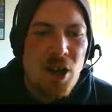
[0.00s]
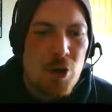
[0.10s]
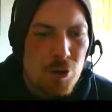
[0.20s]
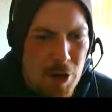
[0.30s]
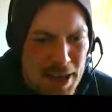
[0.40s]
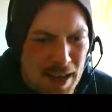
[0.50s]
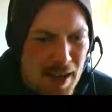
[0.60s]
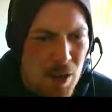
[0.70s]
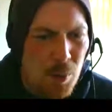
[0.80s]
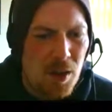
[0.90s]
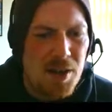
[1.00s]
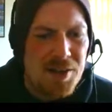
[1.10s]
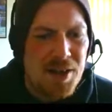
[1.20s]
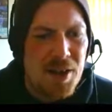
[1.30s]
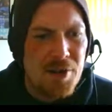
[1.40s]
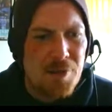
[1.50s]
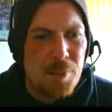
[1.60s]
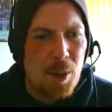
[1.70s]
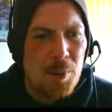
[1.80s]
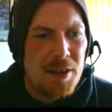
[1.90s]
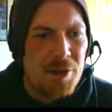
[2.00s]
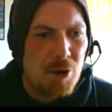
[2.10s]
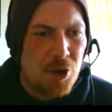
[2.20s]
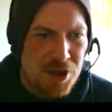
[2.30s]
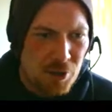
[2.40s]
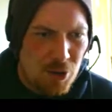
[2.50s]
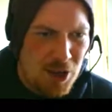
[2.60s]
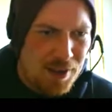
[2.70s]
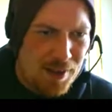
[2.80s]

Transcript: Great equaliser here though for bottom of the league Rochdale. Look at